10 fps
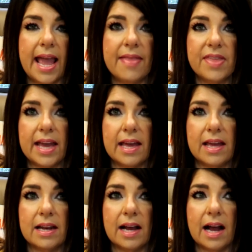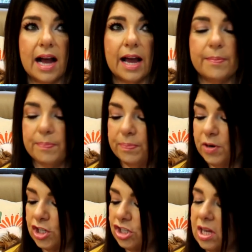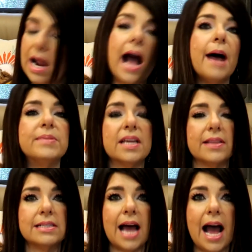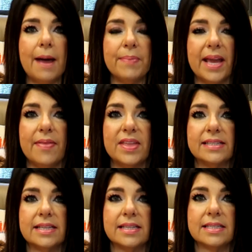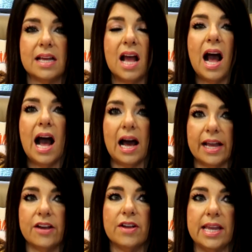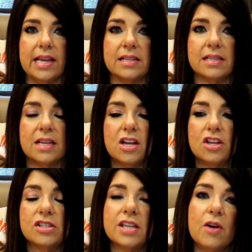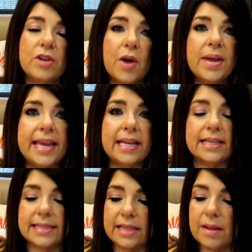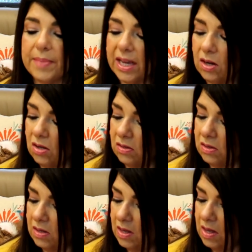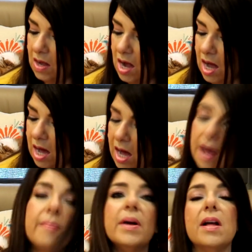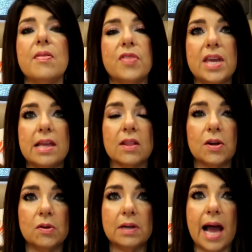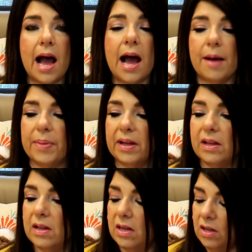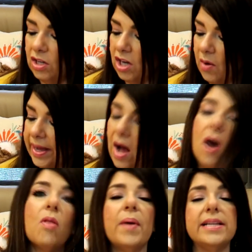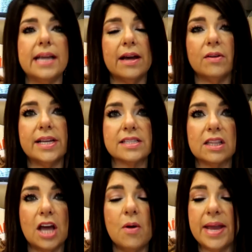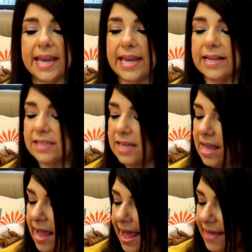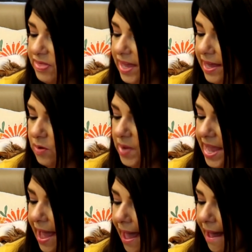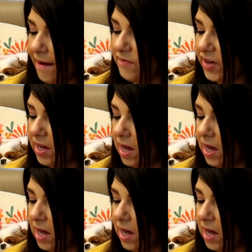And then I push the knob to the top and this is higher heat. So no heat is in the middle. Um, the little knob going all the way down is low heat and then we have